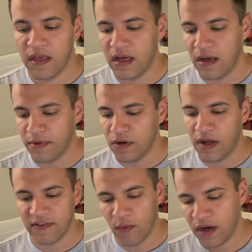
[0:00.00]
Um, you don't have
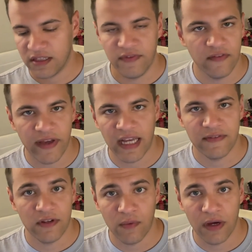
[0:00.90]
to watch the fun facts if you
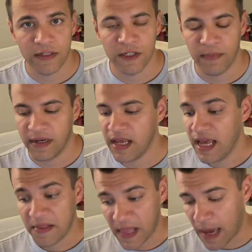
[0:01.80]
don't want to, but
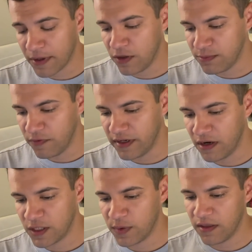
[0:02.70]
I'm a huge movie
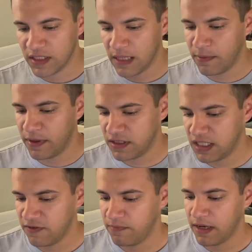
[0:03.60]
nerd, so I looked up a bunch of
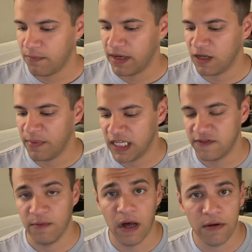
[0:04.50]
stuff about Michael Bay's
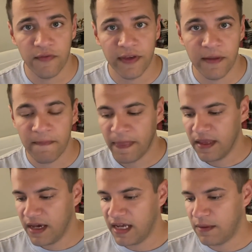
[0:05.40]
filmography,
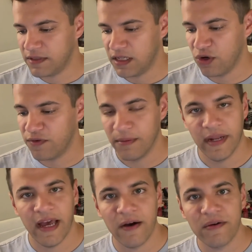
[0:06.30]
and I'm just going to go over them
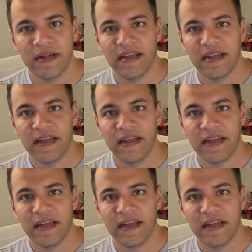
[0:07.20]
now.